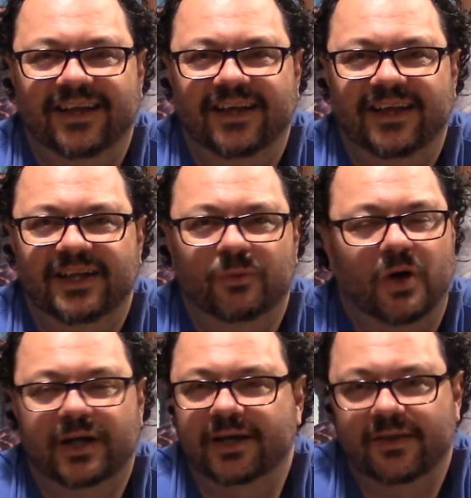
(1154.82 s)
you
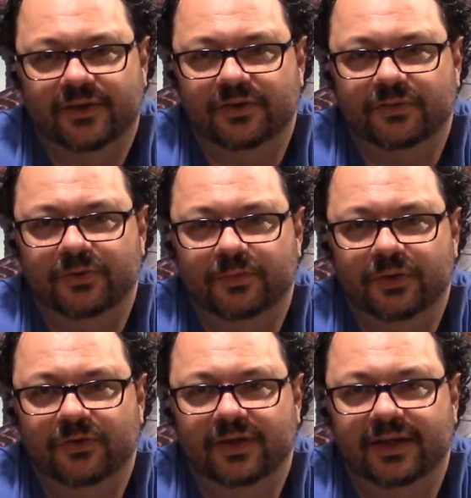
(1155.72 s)
walk into the Christmas
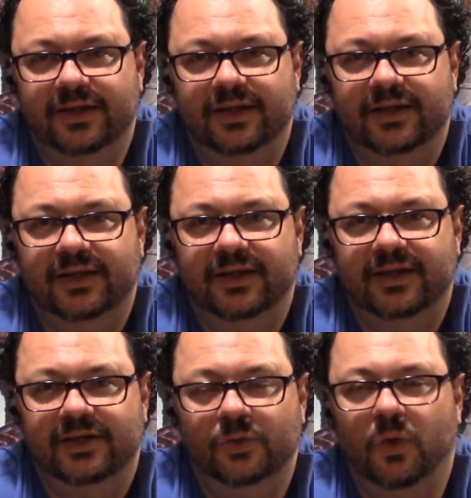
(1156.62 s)
music,
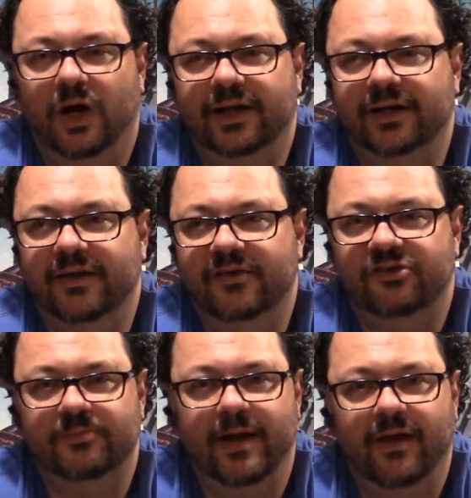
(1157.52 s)
you walk into the
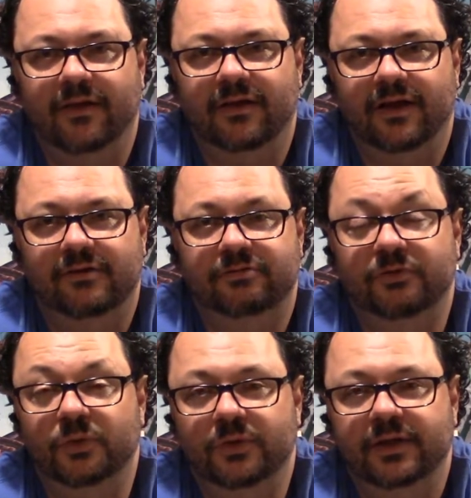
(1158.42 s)
smell of
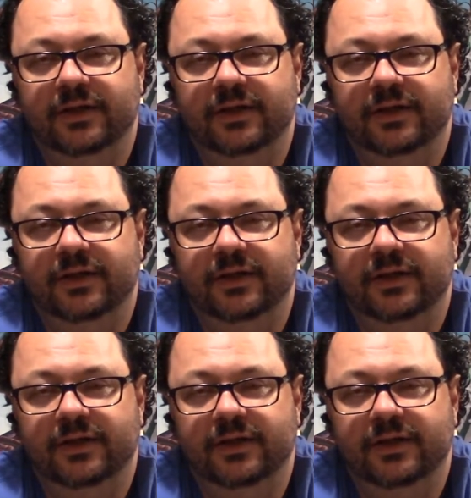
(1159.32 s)
food.